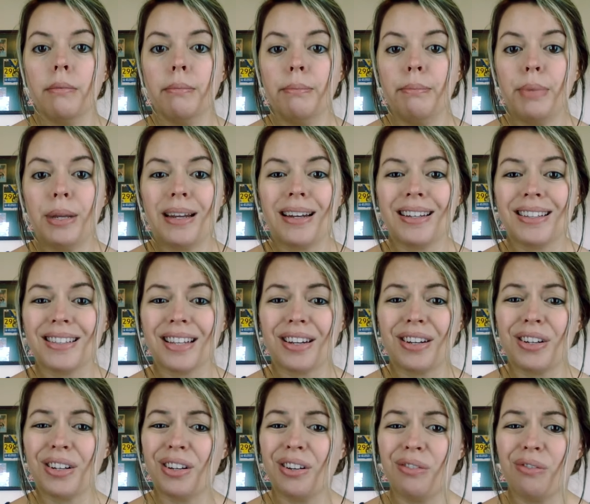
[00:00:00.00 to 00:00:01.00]
because I
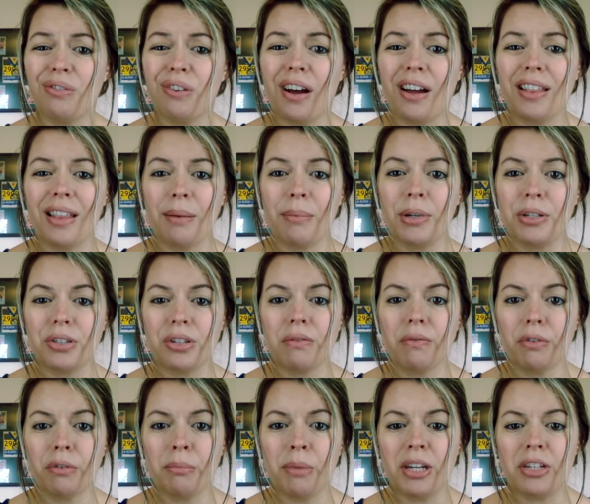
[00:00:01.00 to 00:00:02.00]
couldn't find that much
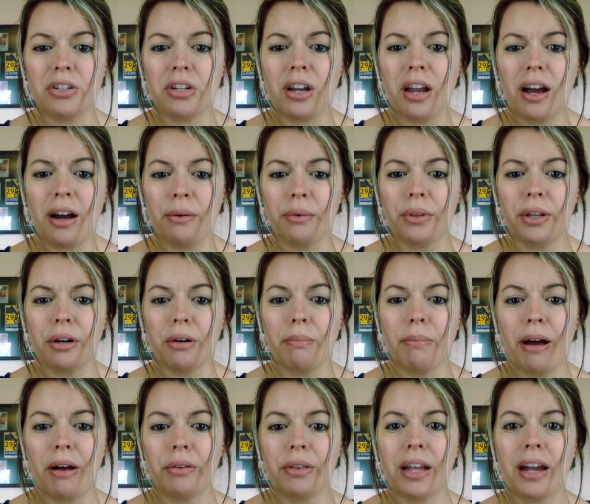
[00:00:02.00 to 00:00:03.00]
information out there
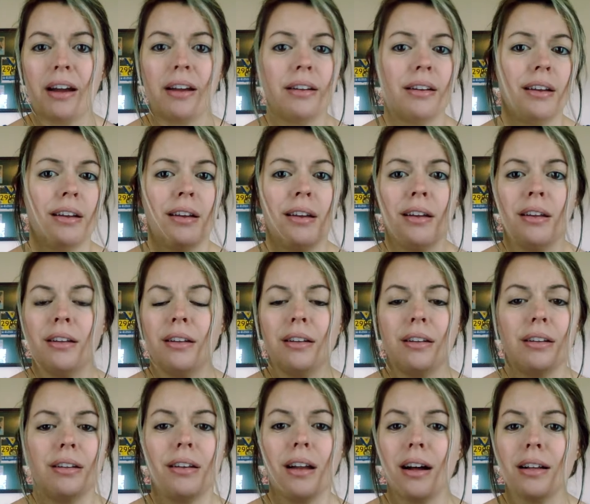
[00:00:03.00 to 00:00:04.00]
about that.
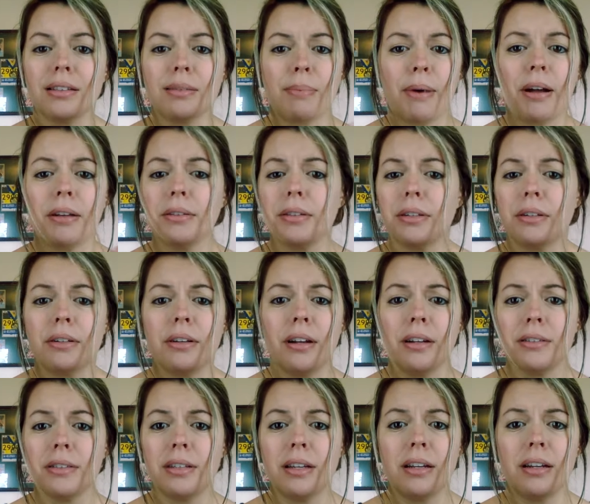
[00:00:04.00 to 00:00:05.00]
Not sponsored,
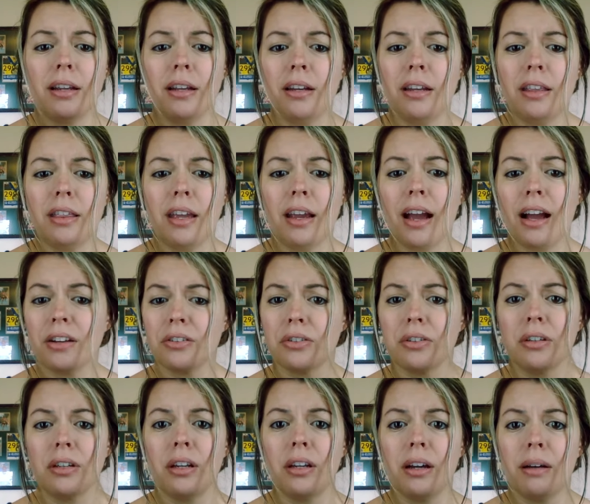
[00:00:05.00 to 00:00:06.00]
not sent anything.
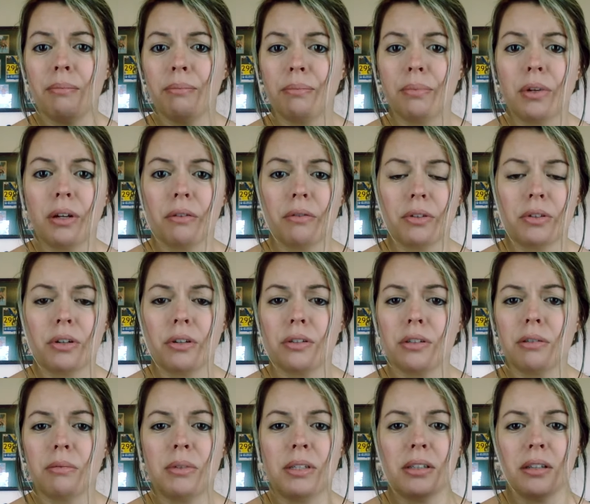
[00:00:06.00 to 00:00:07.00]
Actually, I'm going to return
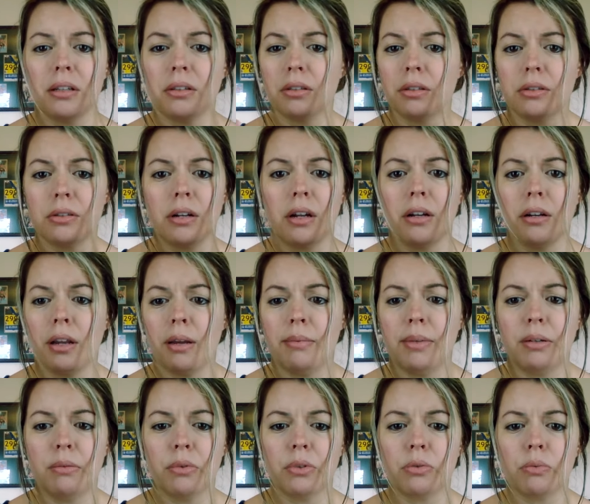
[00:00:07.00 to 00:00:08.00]
some of these sensors, not
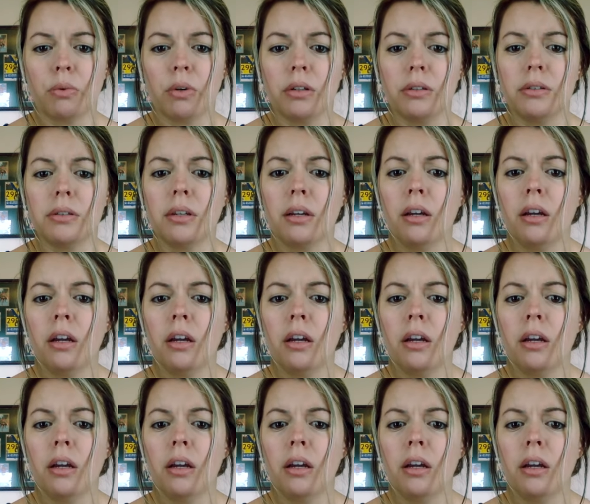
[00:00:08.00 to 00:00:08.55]
naming which ones,